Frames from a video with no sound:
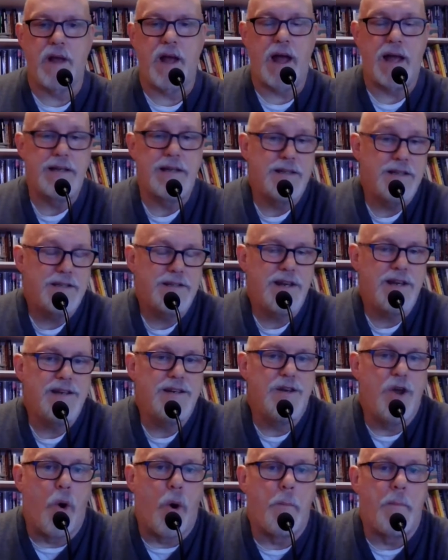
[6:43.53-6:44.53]
I just didn't
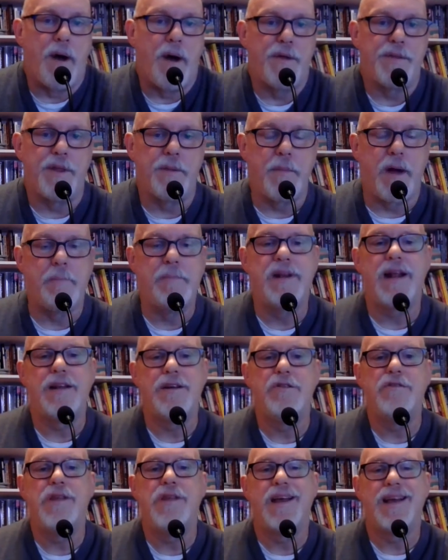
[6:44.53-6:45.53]
know about them. I mean, I
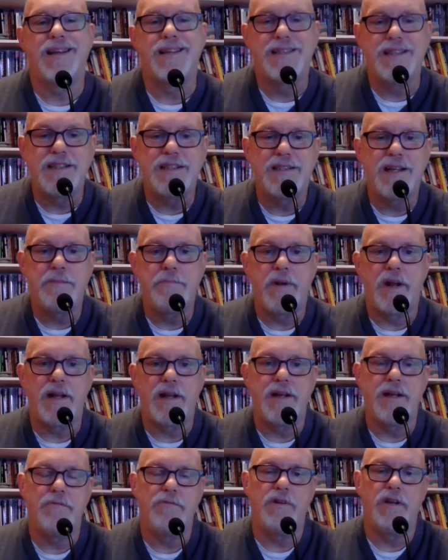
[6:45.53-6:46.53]
knew they existed, but I
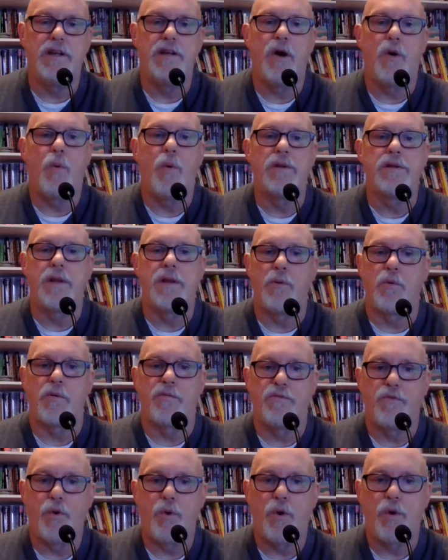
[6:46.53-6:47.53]
didn't really know what they were
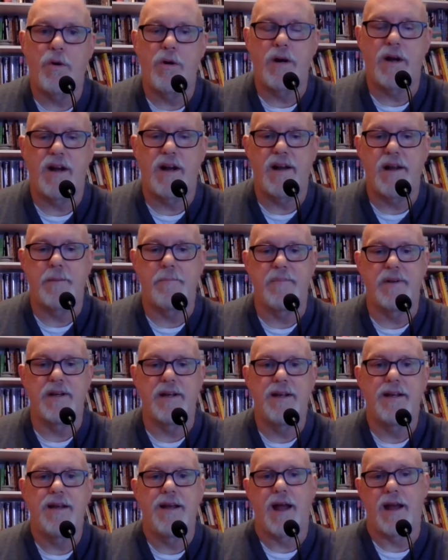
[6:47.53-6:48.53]
for. I mean,
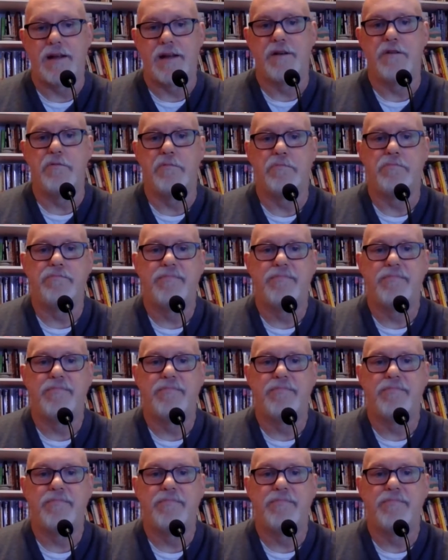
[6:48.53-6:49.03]
I knew